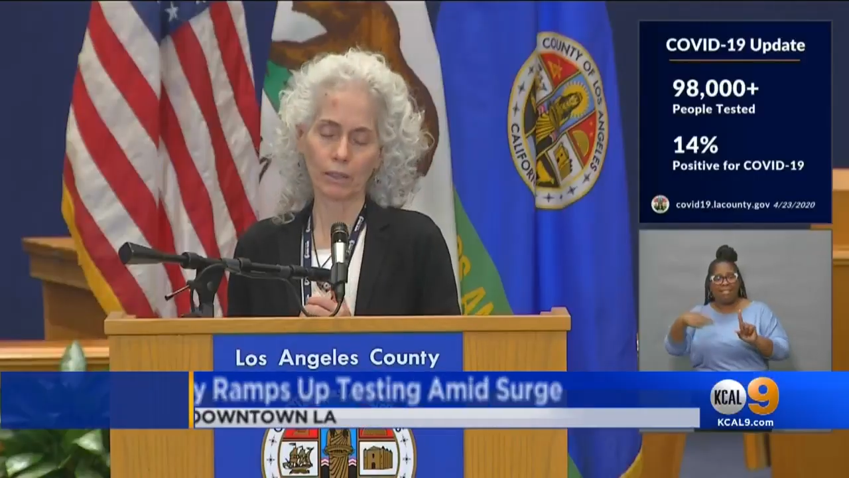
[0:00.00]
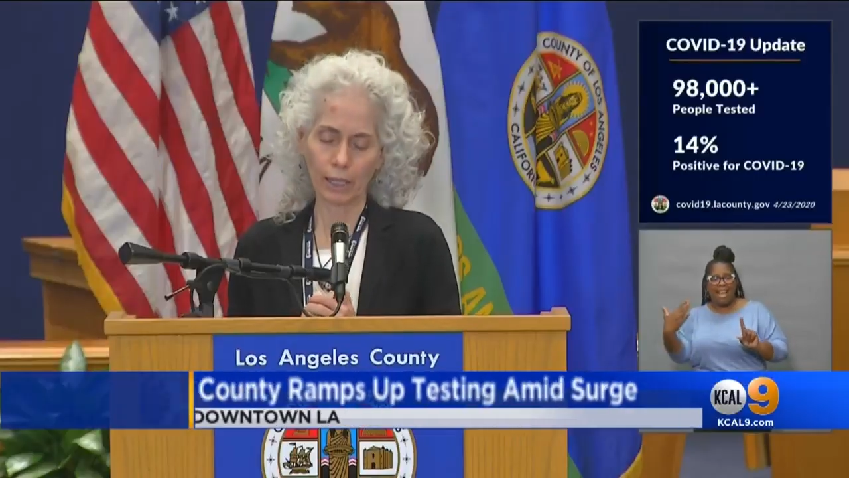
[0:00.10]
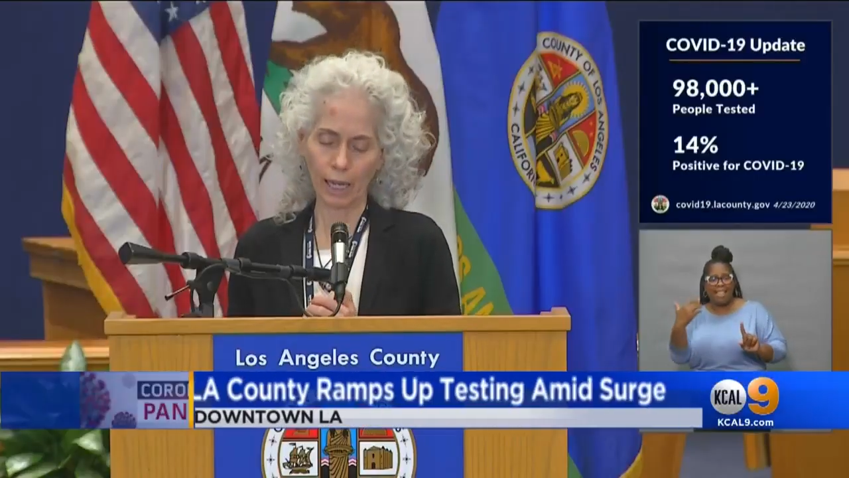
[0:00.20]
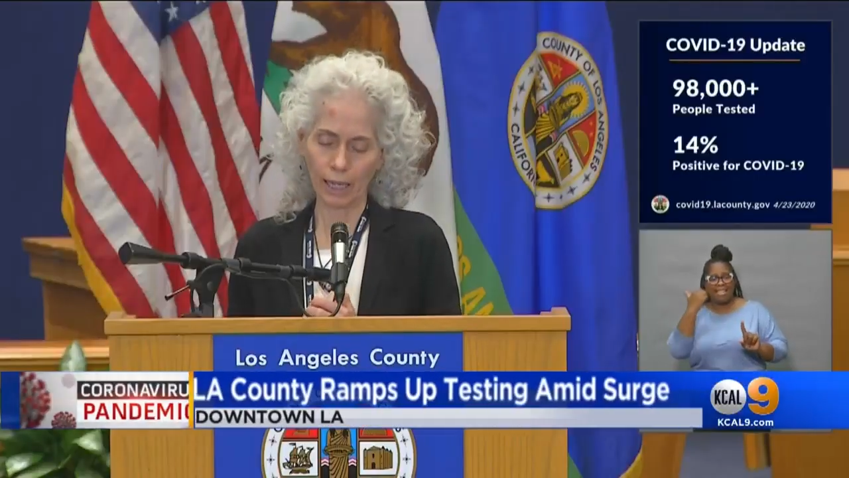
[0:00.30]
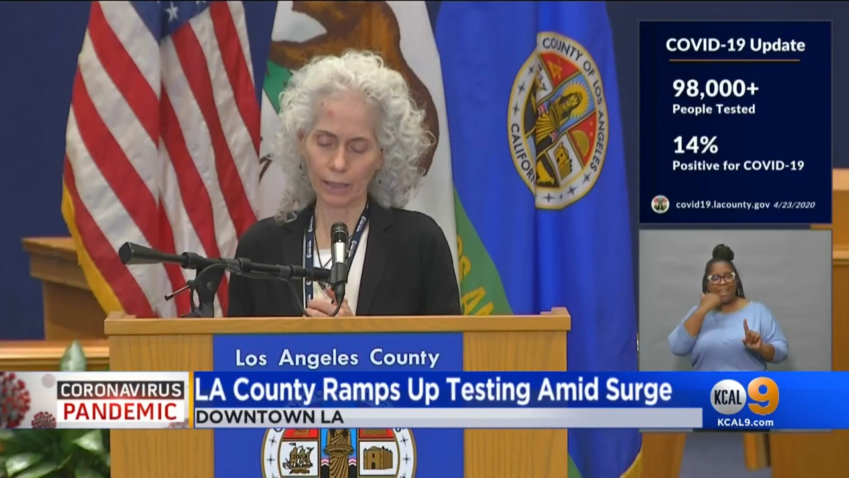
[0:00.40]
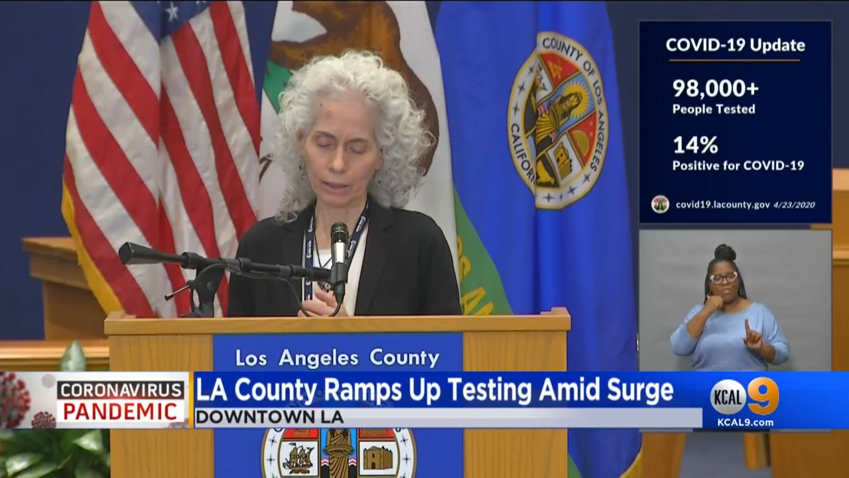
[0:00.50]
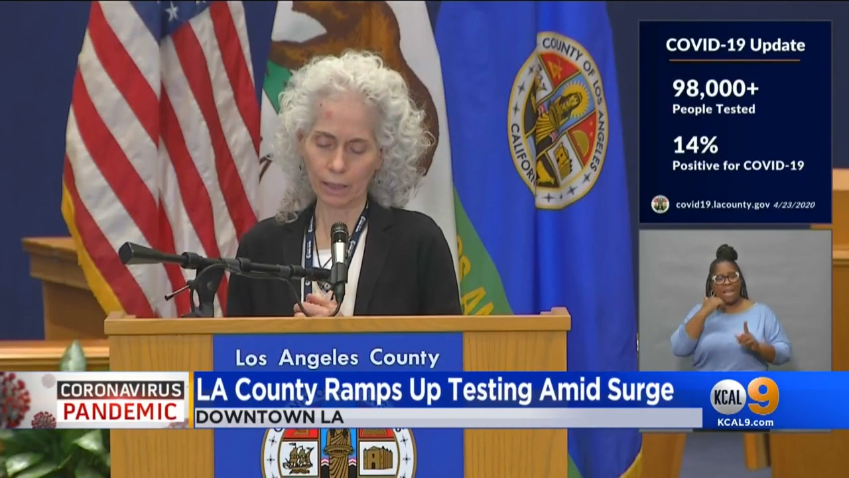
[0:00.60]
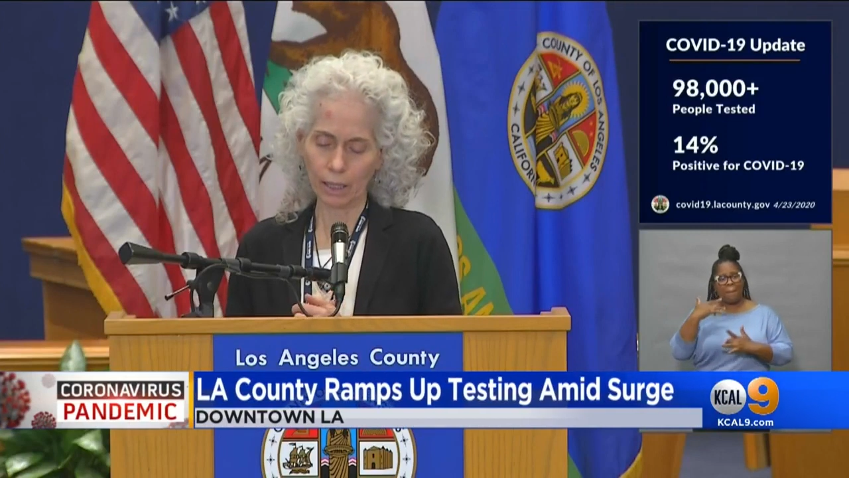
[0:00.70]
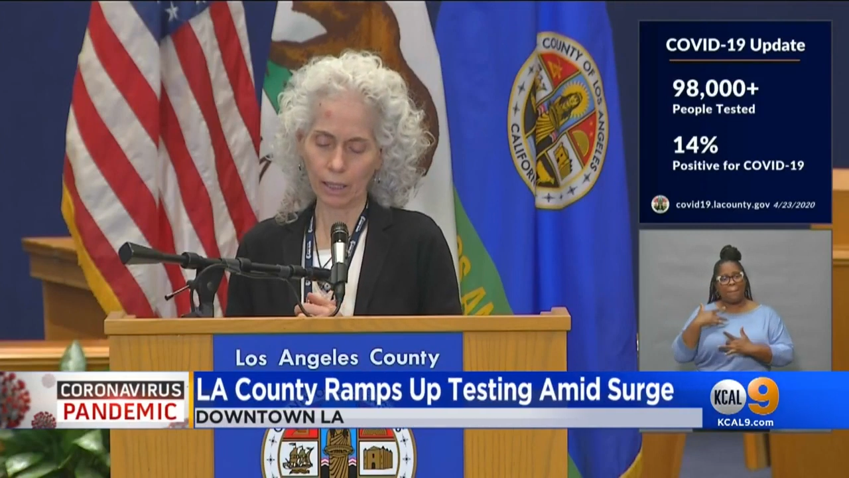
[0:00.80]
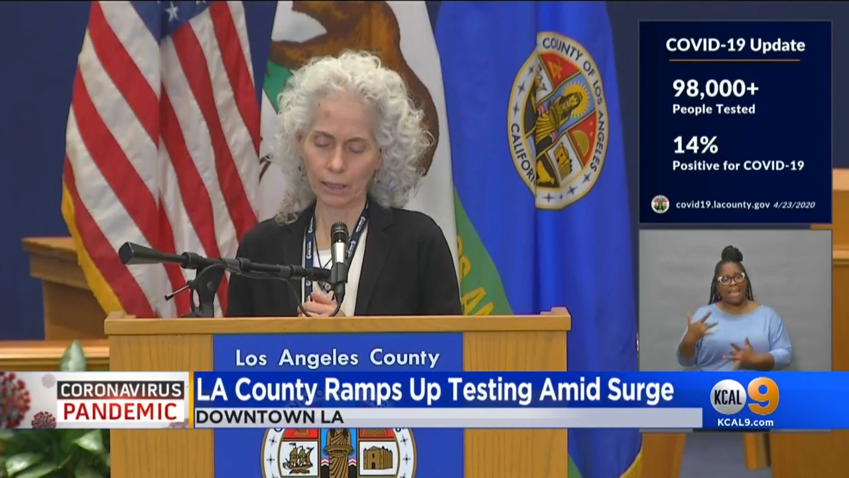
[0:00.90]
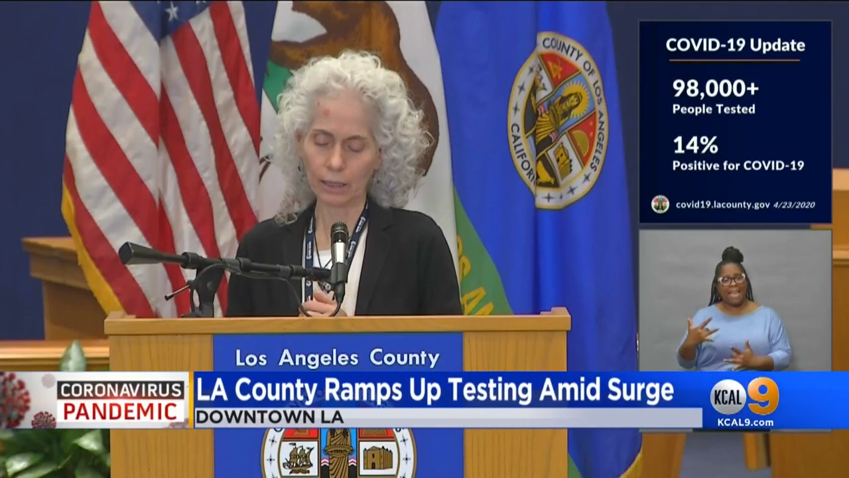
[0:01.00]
are dying uh,